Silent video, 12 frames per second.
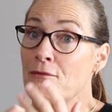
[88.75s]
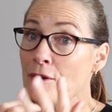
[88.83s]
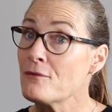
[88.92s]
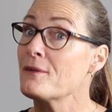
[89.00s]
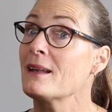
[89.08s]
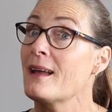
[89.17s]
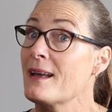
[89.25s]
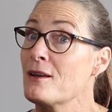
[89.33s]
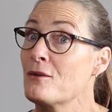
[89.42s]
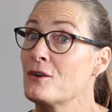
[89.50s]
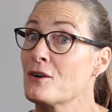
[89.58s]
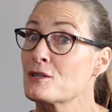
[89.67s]
if you feel like
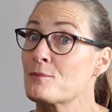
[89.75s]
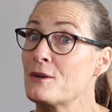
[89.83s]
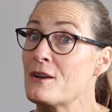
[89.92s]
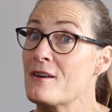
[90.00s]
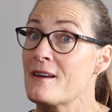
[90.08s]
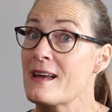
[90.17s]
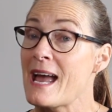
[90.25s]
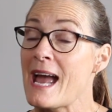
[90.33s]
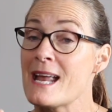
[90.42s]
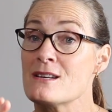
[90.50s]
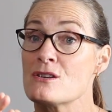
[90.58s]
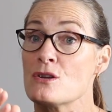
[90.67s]
you're an entrepreneur
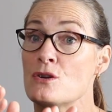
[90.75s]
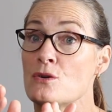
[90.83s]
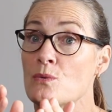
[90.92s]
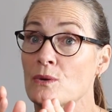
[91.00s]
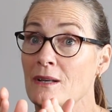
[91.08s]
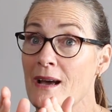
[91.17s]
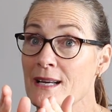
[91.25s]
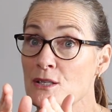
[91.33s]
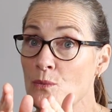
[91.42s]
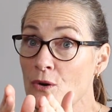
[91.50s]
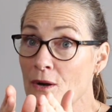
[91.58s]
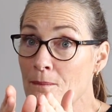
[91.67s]
and you would like
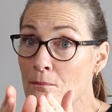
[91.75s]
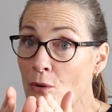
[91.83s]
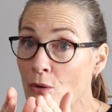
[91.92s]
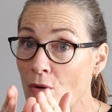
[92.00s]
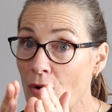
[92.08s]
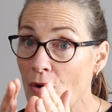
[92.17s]
to work more